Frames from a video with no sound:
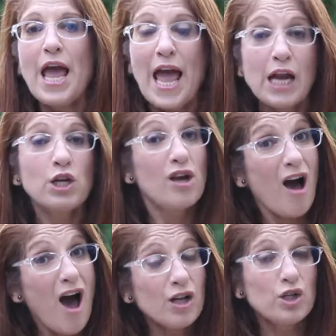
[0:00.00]
And
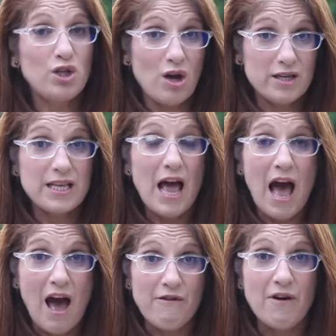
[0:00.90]
God does
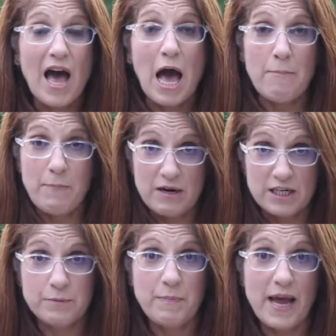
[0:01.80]
have a
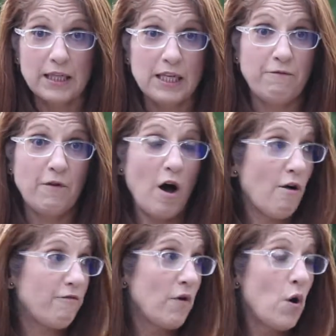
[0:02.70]
perspective
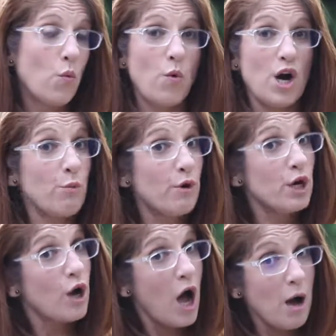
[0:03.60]
of where
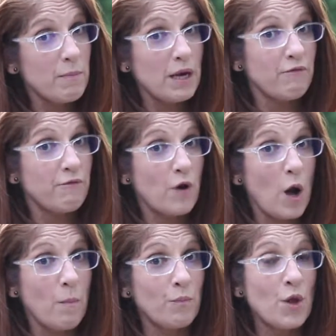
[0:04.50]
we're coming
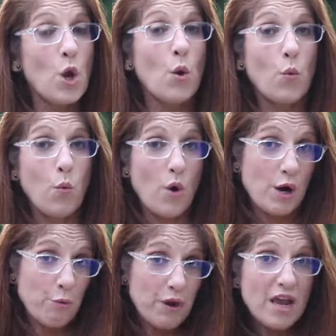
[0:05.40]
from,
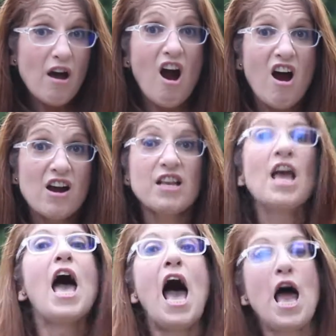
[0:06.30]
where we are,
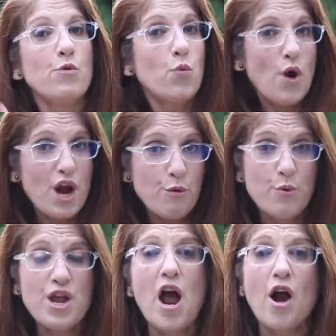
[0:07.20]
and where
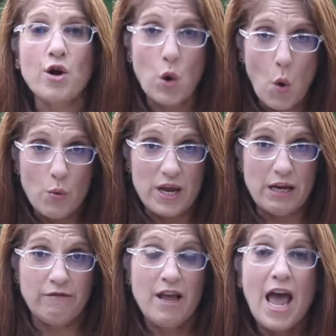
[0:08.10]
we are going.
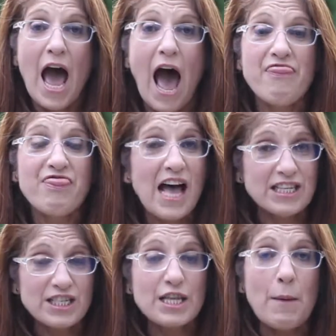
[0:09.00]
And
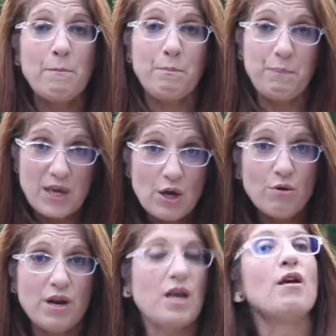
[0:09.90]
that's the
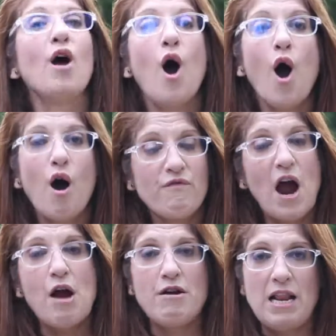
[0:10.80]
beauty of
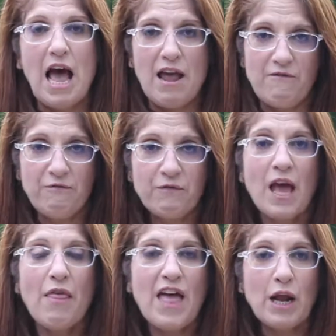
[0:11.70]
our life,
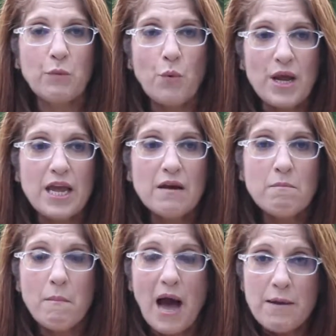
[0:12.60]
that we
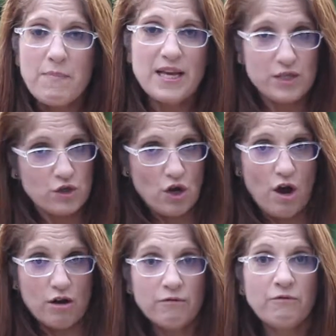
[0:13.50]
might be
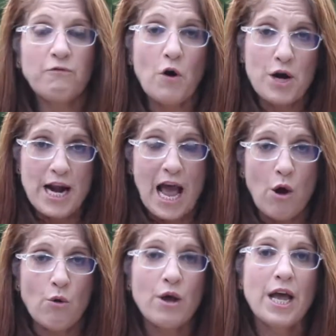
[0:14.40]
stuck for
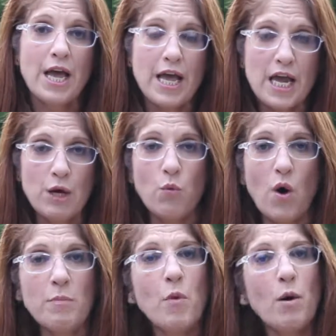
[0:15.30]
now in
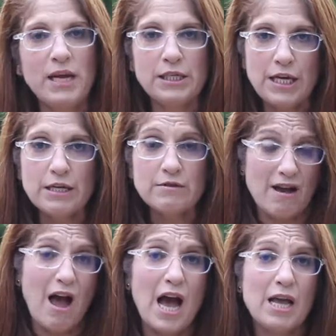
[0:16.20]
one moment in
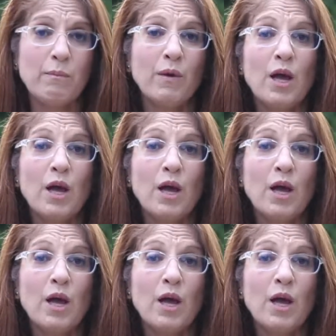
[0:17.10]
time,